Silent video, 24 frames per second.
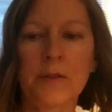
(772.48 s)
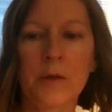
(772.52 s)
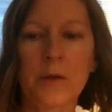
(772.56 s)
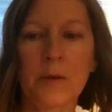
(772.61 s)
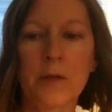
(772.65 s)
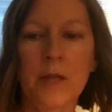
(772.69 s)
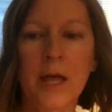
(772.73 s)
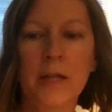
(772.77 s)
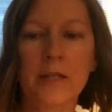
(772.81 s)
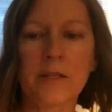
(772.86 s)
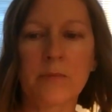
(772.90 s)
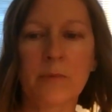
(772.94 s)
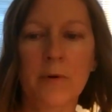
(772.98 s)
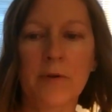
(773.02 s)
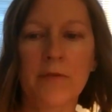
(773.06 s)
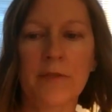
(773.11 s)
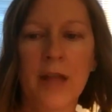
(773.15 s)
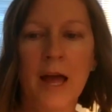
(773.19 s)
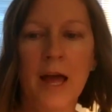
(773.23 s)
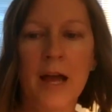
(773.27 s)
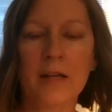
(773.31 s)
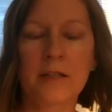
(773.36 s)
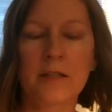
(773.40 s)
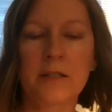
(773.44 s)
So let's
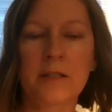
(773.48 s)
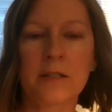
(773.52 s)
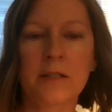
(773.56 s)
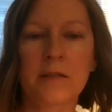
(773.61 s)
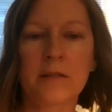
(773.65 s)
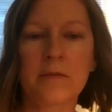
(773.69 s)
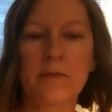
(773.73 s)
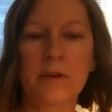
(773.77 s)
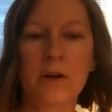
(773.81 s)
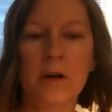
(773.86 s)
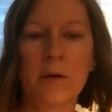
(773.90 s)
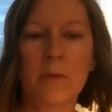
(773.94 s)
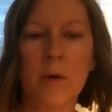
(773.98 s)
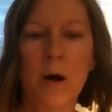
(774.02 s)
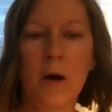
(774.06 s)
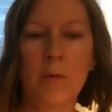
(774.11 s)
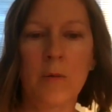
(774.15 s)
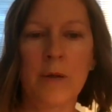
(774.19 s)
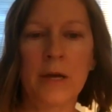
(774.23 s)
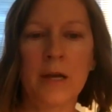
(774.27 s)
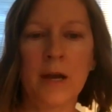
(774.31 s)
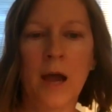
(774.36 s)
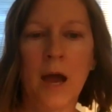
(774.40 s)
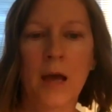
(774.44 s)
reflect for a
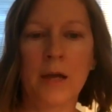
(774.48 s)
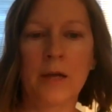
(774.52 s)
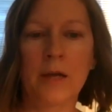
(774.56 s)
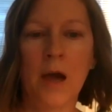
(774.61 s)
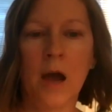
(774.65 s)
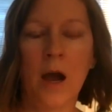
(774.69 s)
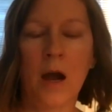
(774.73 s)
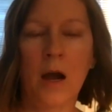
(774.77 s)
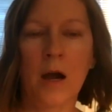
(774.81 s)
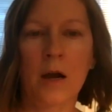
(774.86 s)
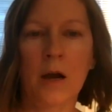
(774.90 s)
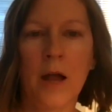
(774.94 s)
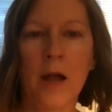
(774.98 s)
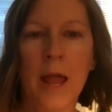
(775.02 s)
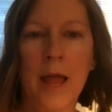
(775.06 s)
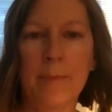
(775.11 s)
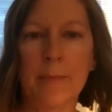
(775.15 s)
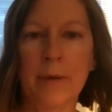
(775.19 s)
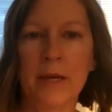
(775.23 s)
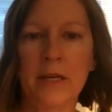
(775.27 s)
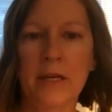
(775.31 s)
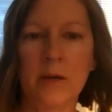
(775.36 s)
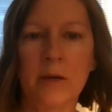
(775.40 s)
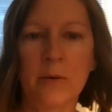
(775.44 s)
moment on our
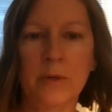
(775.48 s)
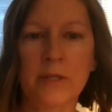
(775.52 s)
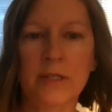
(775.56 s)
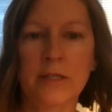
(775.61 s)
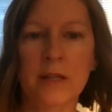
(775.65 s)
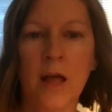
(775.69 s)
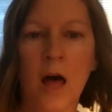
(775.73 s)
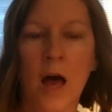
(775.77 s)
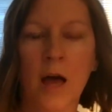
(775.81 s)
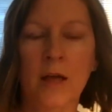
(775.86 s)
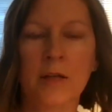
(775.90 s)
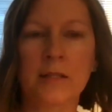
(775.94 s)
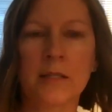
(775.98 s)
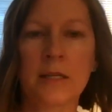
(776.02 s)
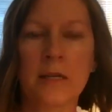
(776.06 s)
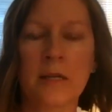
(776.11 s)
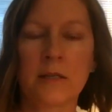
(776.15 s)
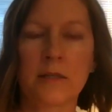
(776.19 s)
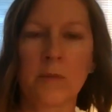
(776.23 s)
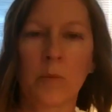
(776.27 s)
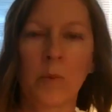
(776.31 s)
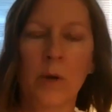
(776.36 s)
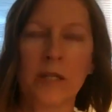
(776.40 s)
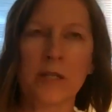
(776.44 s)
ambiguous losses.